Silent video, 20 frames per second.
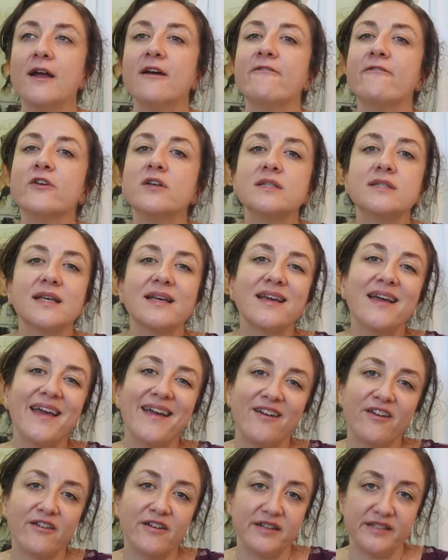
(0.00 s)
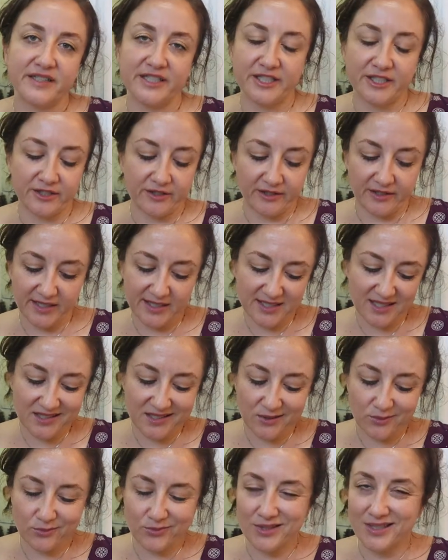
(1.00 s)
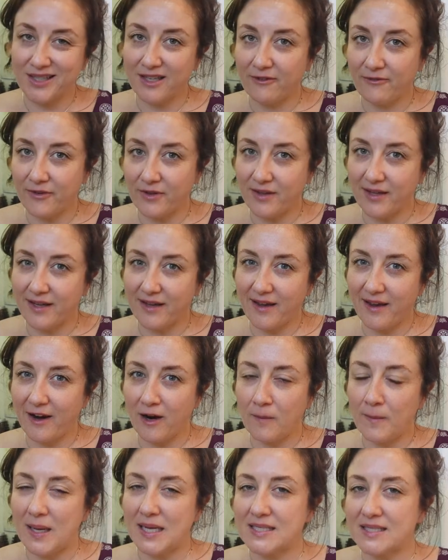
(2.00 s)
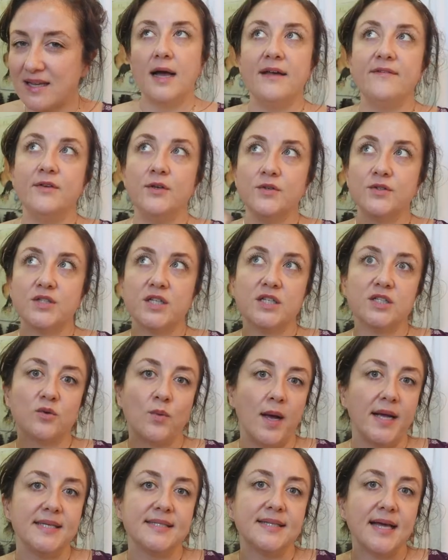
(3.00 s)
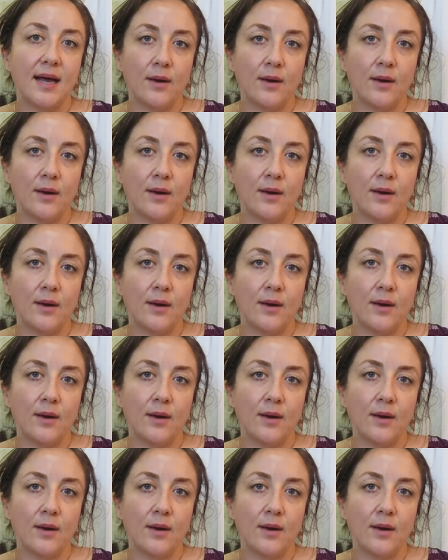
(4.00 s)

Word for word: It feels like a hair conditioner. It doesn't really feel like a hair mask. I've used it twice.